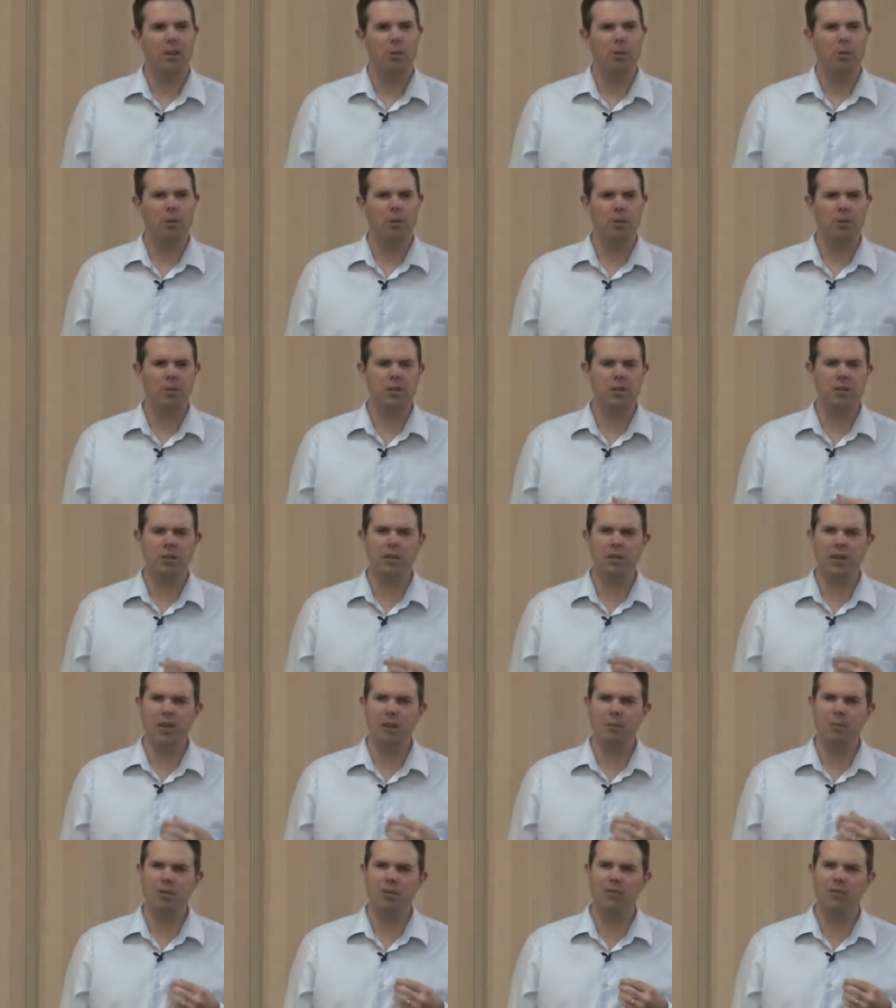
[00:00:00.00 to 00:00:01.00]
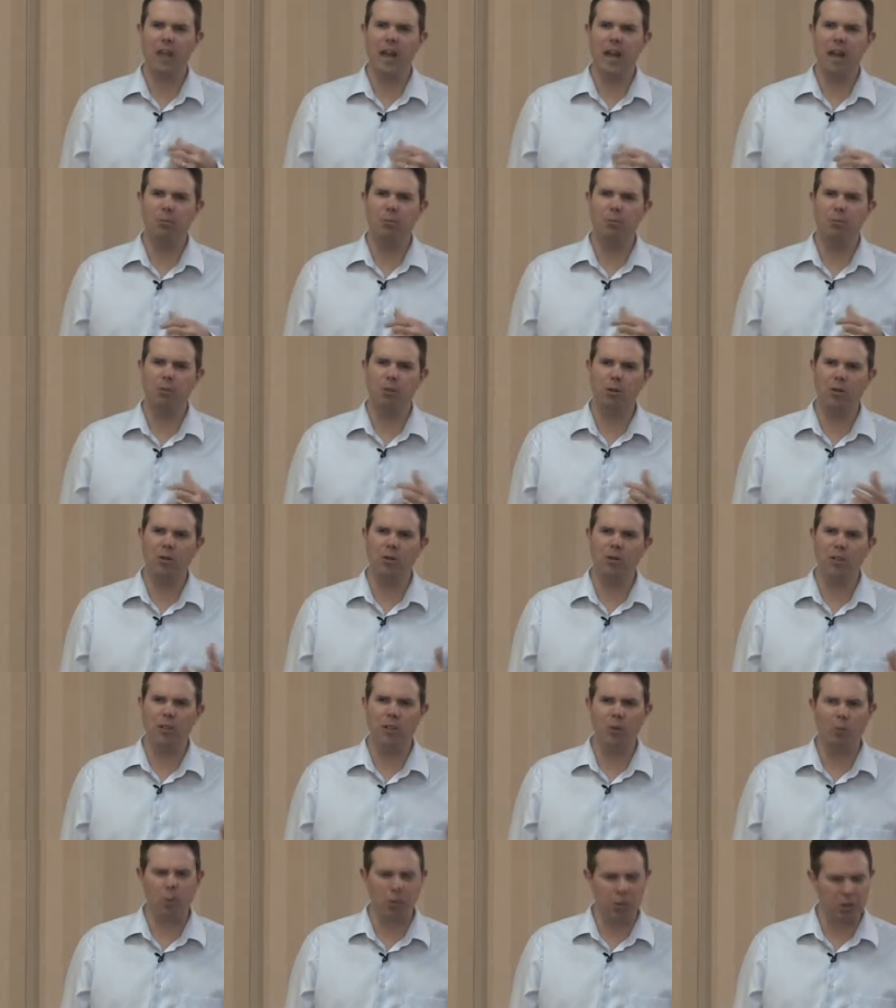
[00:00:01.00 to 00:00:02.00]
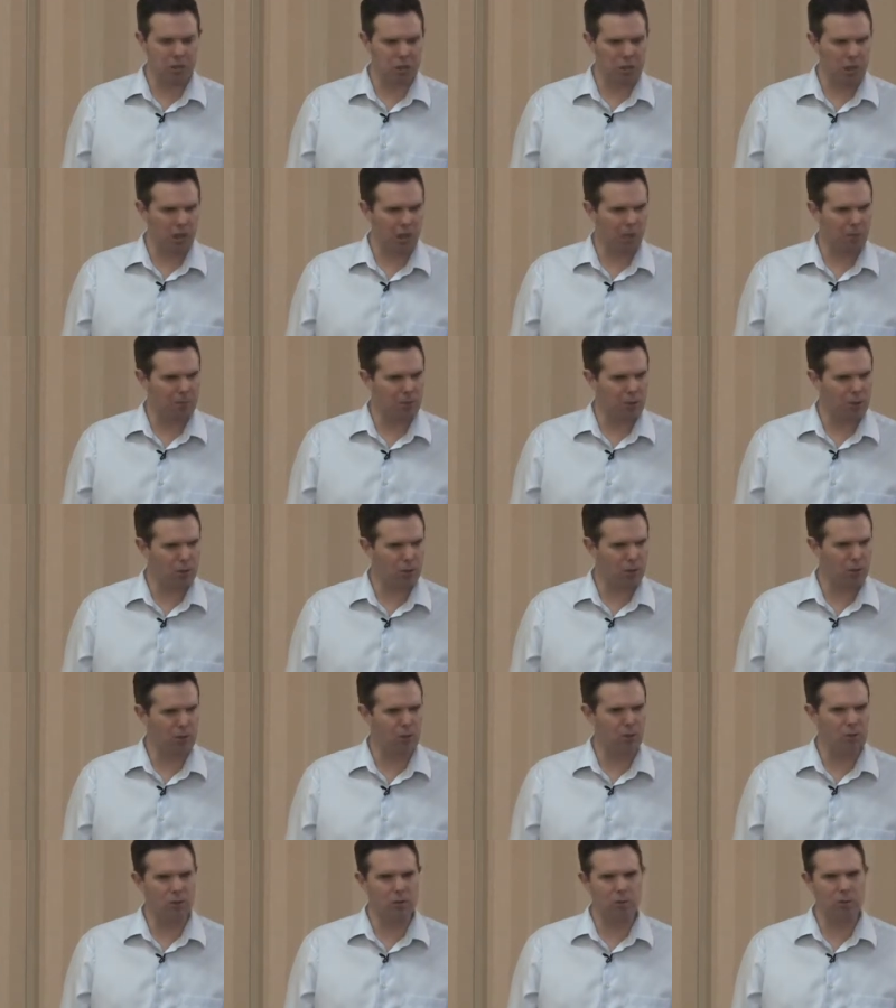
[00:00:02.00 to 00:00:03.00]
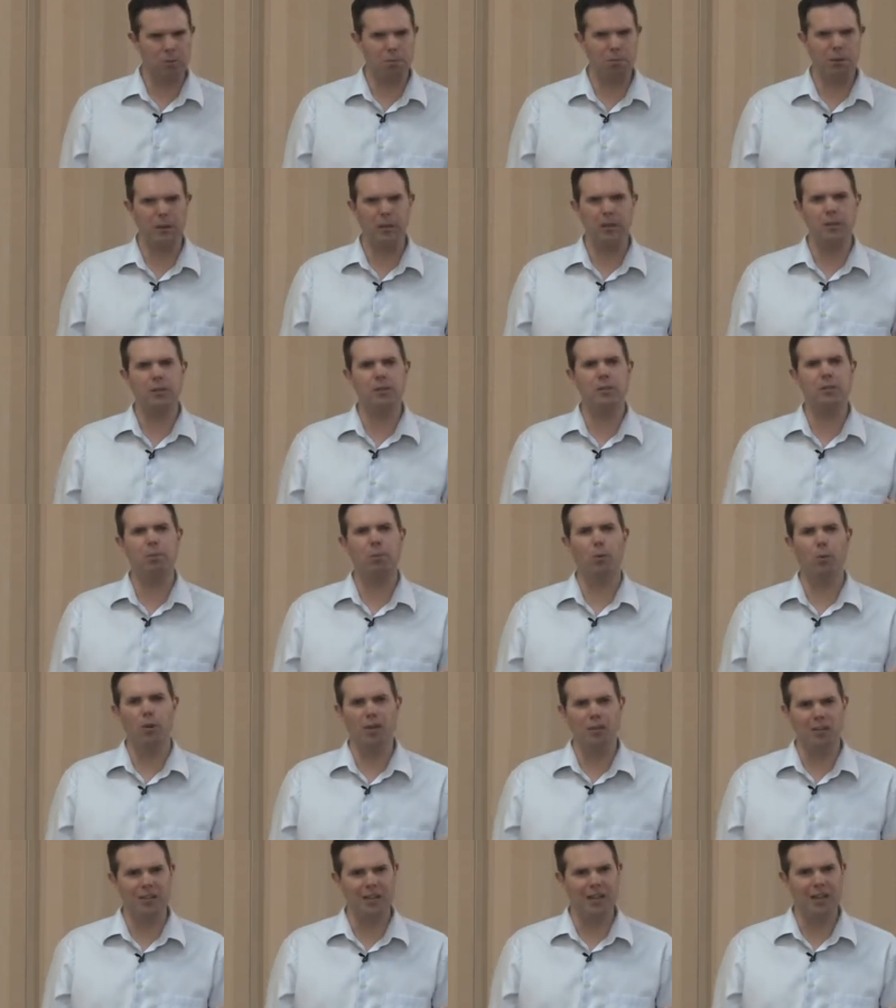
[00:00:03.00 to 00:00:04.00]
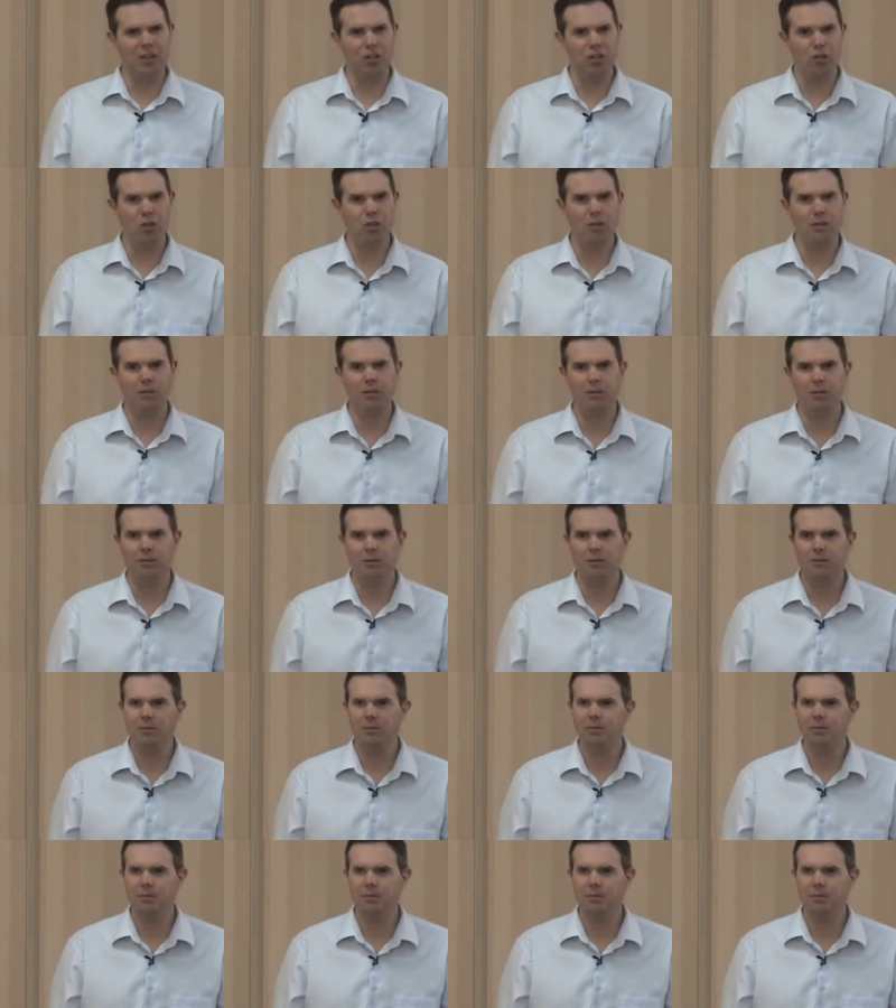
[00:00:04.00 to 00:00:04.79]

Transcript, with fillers: What was the name of that movie where Tom Cruise played a sports agent?